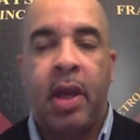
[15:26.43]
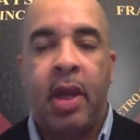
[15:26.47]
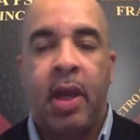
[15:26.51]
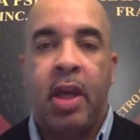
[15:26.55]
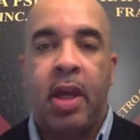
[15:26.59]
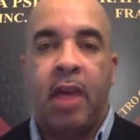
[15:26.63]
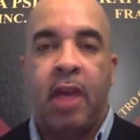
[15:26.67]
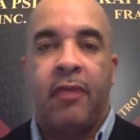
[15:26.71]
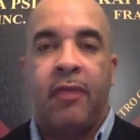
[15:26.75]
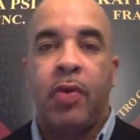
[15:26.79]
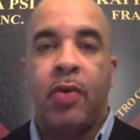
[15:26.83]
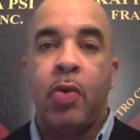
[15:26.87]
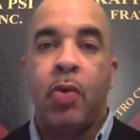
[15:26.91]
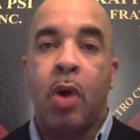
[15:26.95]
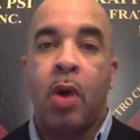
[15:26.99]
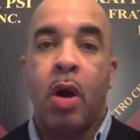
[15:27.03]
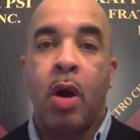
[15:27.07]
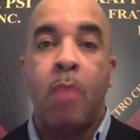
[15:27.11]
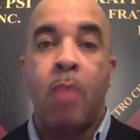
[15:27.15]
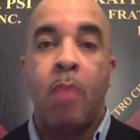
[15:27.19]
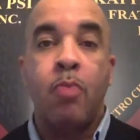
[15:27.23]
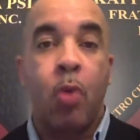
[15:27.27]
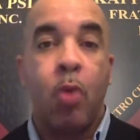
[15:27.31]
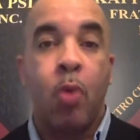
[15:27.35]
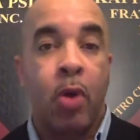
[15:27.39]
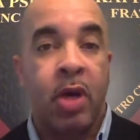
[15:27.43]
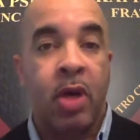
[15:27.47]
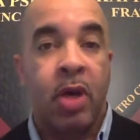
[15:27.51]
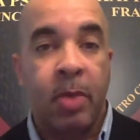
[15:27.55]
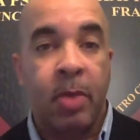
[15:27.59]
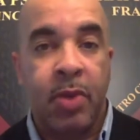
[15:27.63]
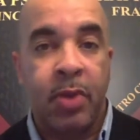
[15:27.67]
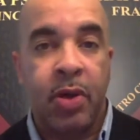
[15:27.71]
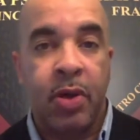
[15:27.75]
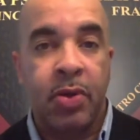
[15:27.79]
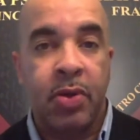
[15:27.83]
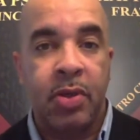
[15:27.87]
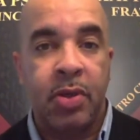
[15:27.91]
If you are a morning
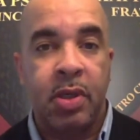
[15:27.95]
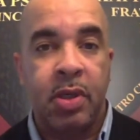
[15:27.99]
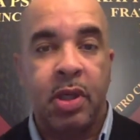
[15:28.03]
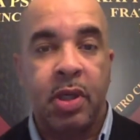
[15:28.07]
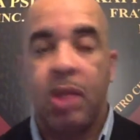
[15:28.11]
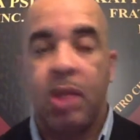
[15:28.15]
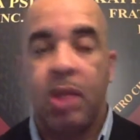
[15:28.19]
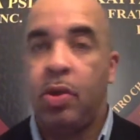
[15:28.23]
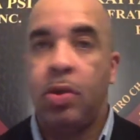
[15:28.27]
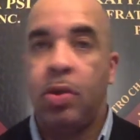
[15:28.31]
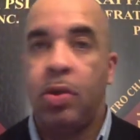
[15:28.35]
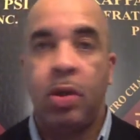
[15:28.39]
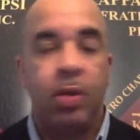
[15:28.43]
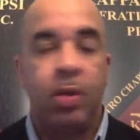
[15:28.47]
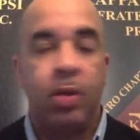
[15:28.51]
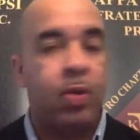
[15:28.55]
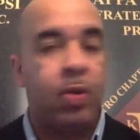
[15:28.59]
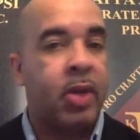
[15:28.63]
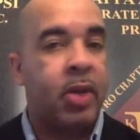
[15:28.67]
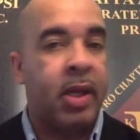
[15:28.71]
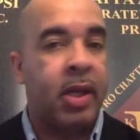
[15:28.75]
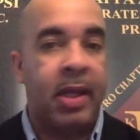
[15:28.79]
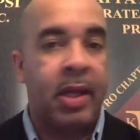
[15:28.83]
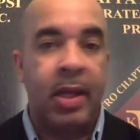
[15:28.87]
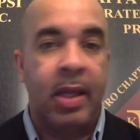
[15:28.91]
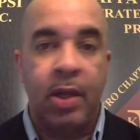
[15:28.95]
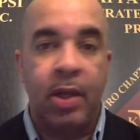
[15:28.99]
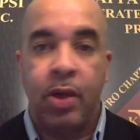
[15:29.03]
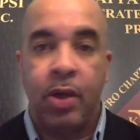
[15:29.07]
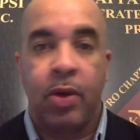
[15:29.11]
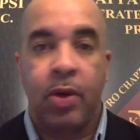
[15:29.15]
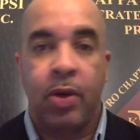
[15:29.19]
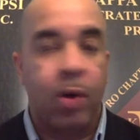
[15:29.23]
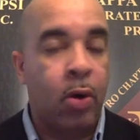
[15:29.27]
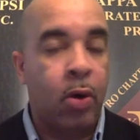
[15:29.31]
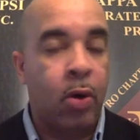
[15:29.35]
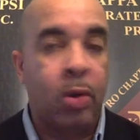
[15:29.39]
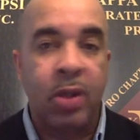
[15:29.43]
person and you're
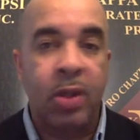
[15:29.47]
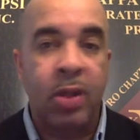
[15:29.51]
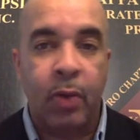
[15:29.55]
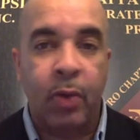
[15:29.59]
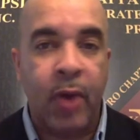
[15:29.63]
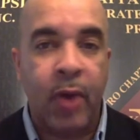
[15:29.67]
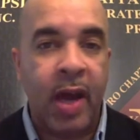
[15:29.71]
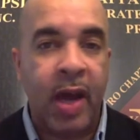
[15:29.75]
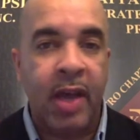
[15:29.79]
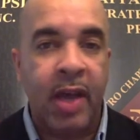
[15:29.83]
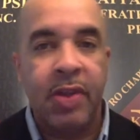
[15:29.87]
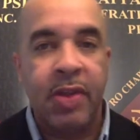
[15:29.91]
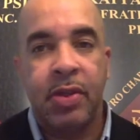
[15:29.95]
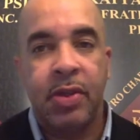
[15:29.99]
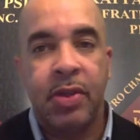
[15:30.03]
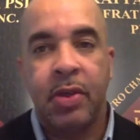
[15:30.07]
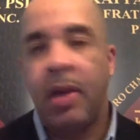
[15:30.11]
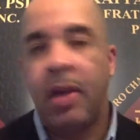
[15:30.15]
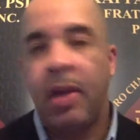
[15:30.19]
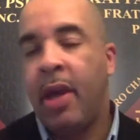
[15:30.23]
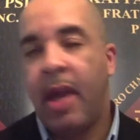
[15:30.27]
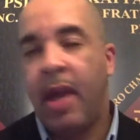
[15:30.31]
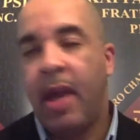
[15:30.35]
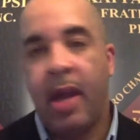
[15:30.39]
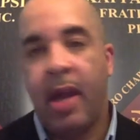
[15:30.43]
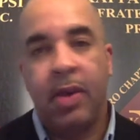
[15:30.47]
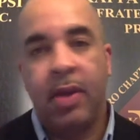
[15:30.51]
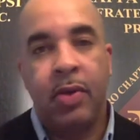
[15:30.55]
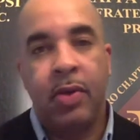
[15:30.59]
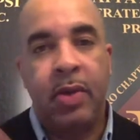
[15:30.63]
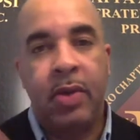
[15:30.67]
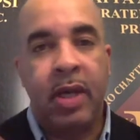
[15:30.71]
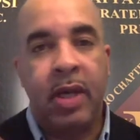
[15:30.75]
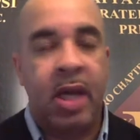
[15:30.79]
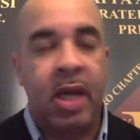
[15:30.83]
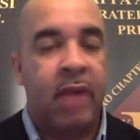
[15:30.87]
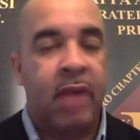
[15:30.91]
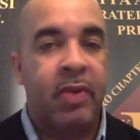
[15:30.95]
an early riser and you
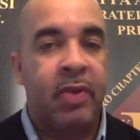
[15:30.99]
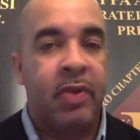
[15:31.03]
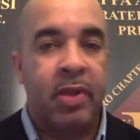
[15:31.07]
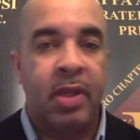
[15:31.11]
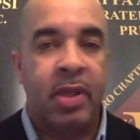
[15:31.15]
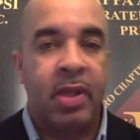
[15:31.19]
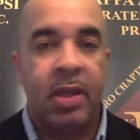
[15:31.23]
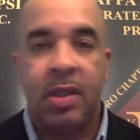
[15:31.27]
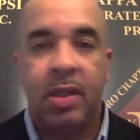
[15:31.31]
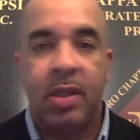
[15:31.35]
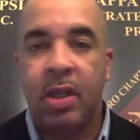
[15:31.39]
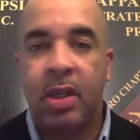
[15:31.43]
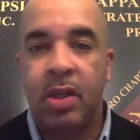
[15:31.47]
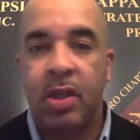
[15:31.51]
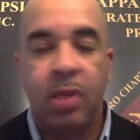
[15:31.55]
get everything done,